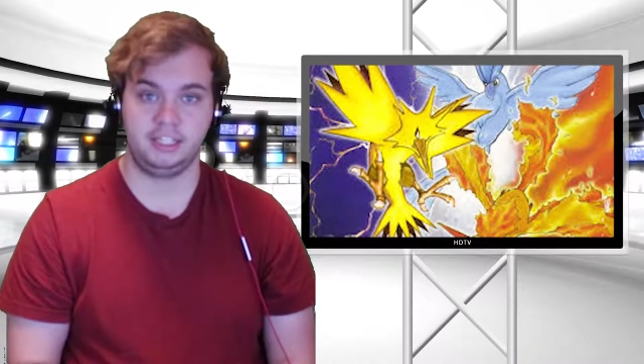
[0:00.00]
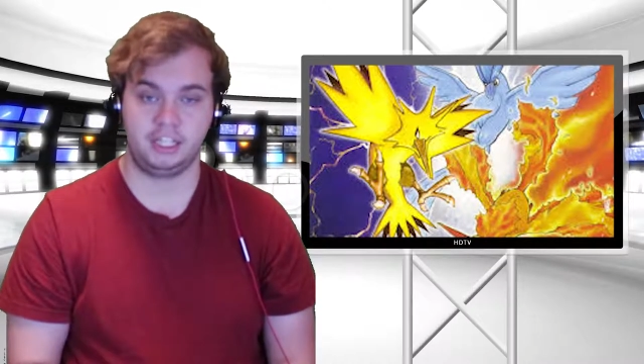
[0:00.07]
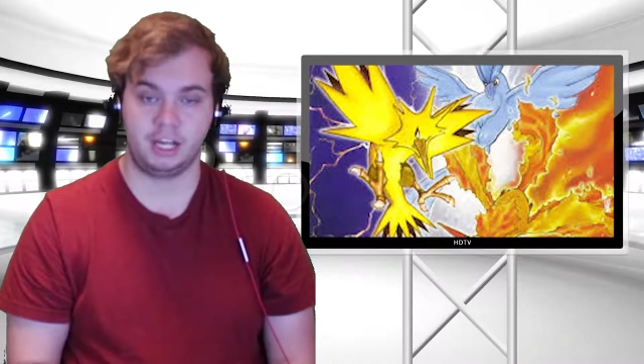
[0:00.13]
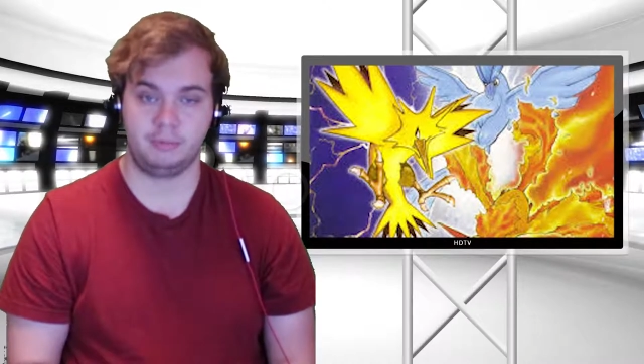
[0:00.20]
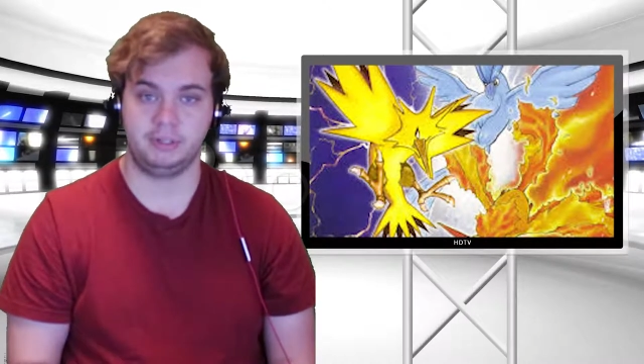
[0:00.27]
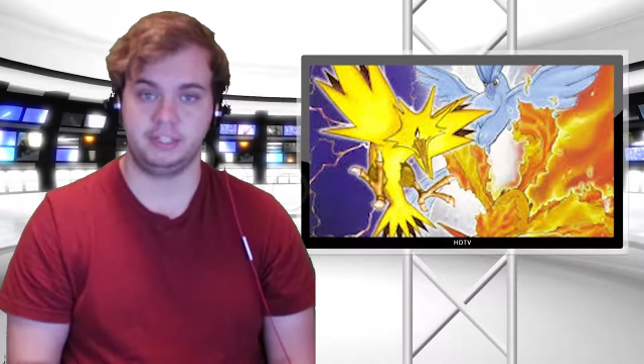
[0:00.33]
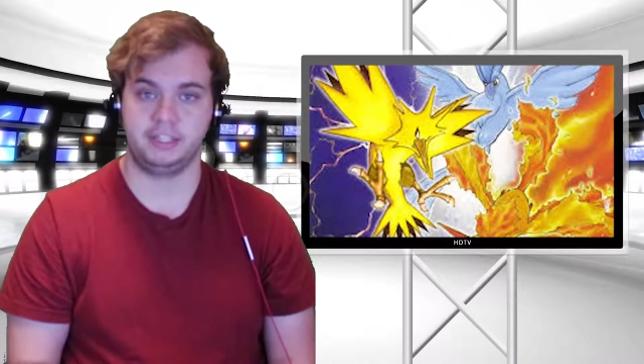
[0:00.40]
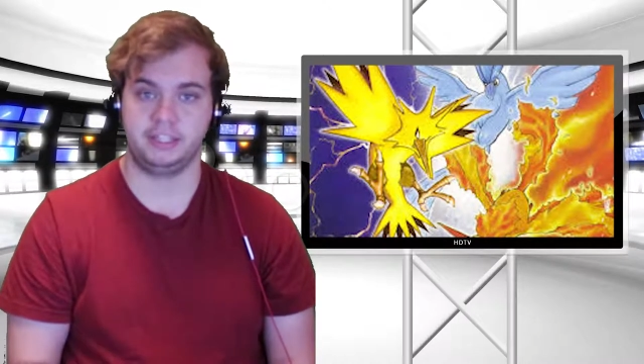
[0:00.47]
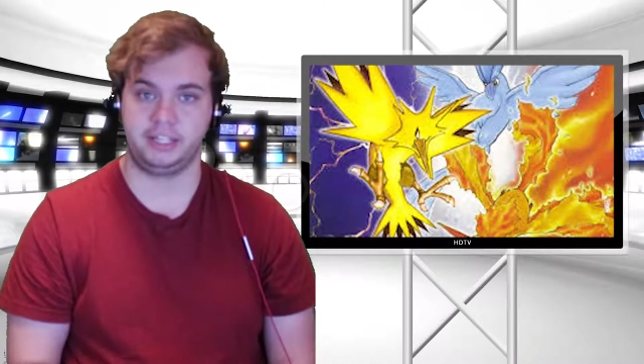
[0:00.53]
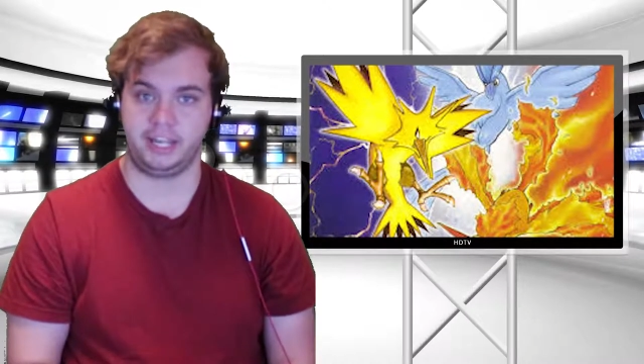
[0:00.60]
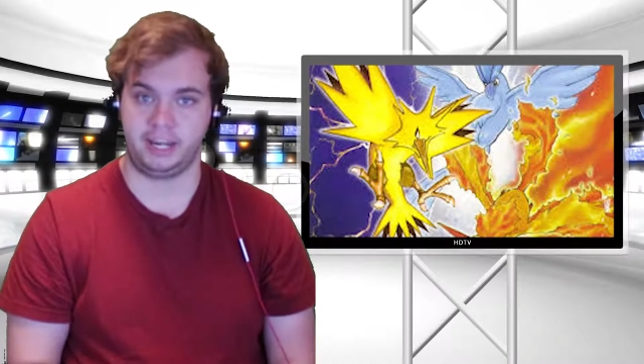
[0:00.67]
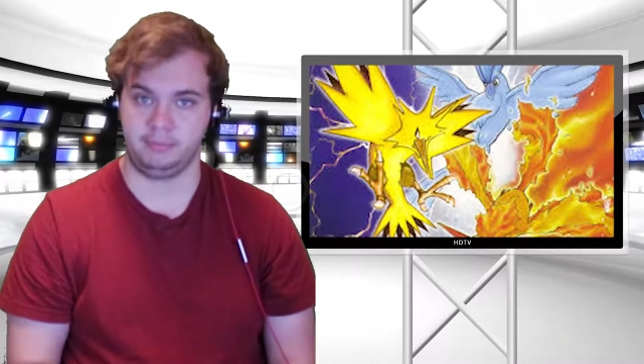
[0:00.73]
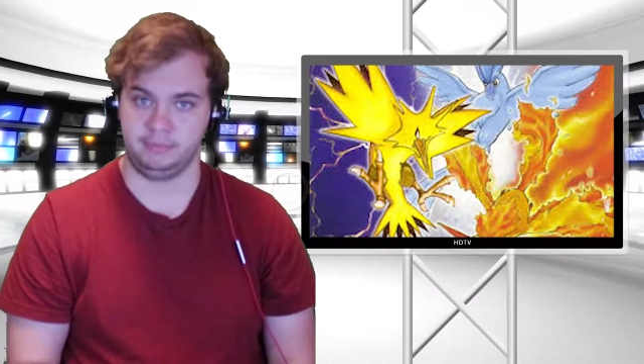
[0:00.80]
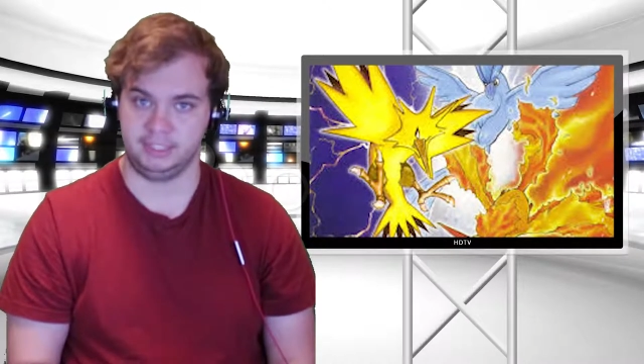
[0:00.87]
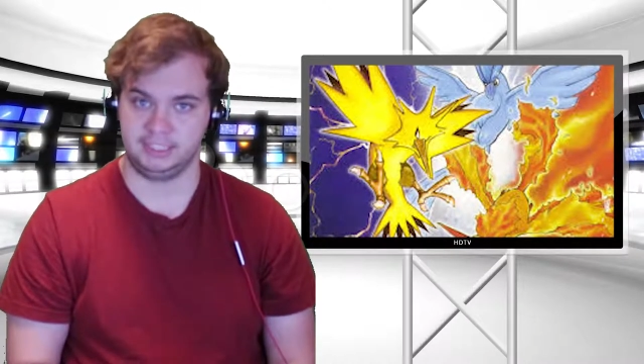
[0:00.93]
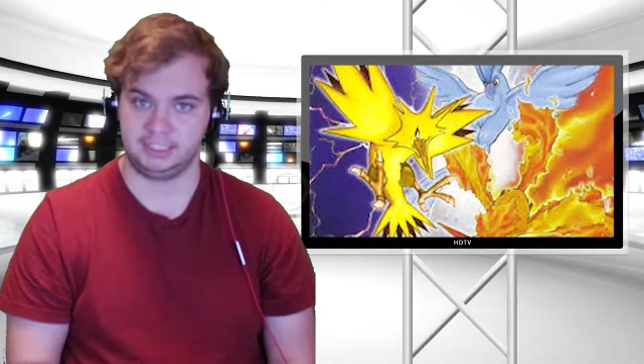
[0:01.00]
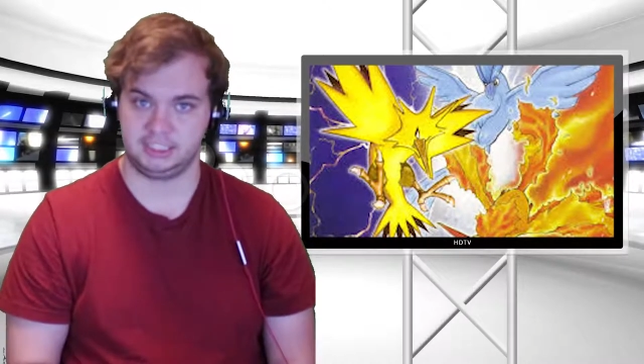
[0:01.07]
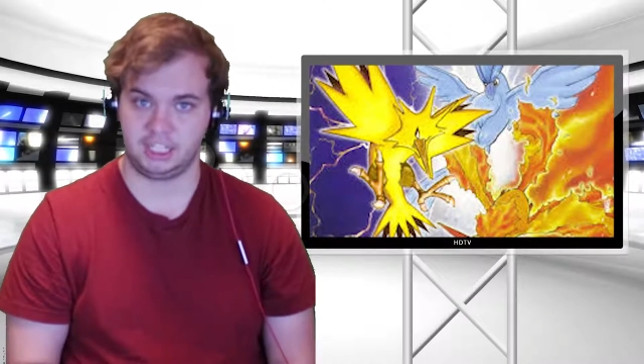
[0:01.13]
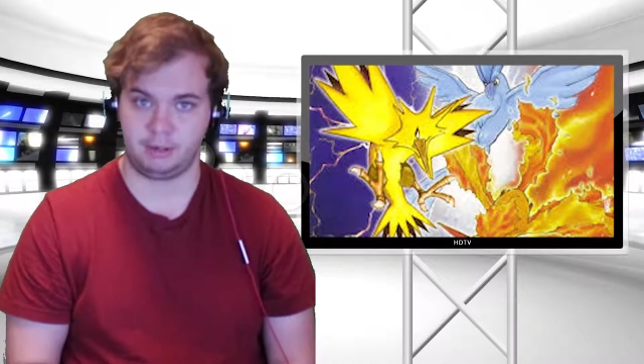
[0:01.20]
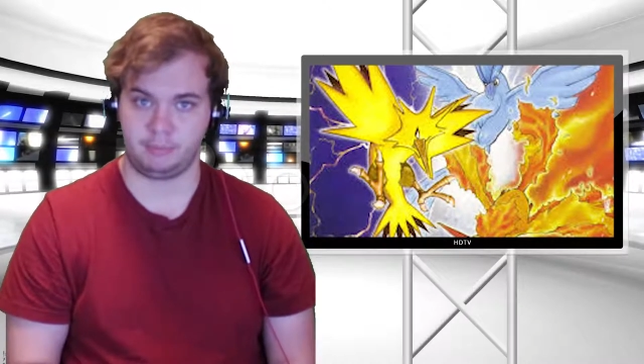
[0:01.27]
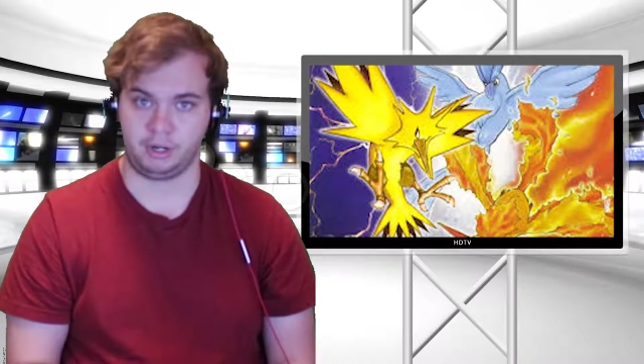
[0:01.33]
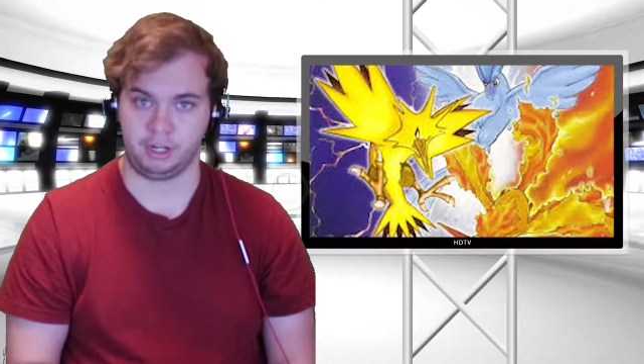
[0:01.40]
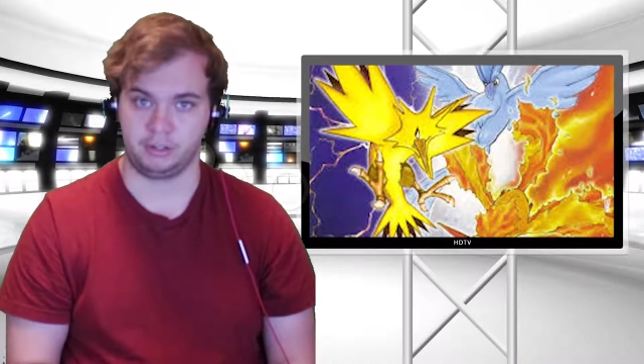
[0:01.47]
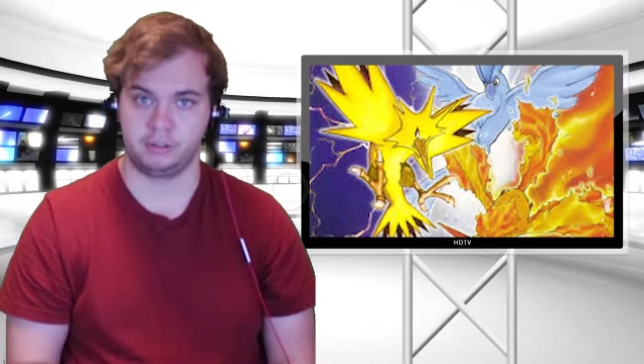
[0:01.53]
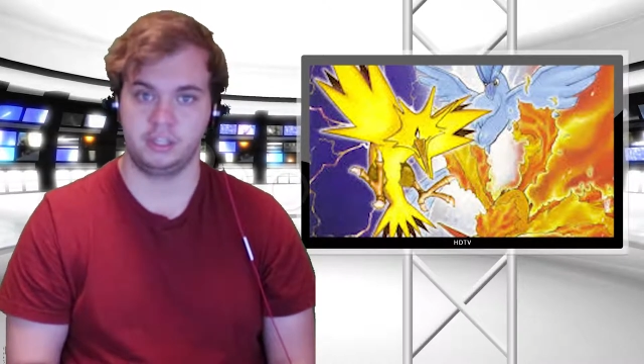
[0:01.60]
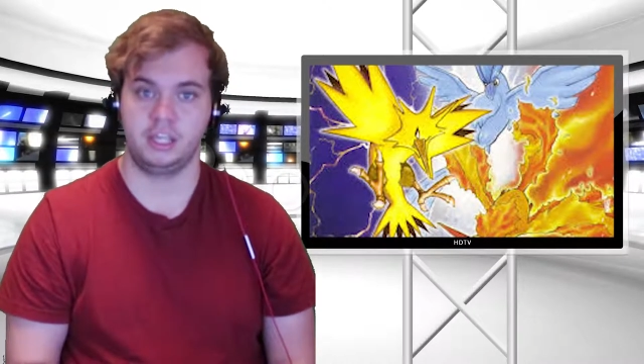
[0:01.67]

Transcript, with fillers: coming to the game this summer.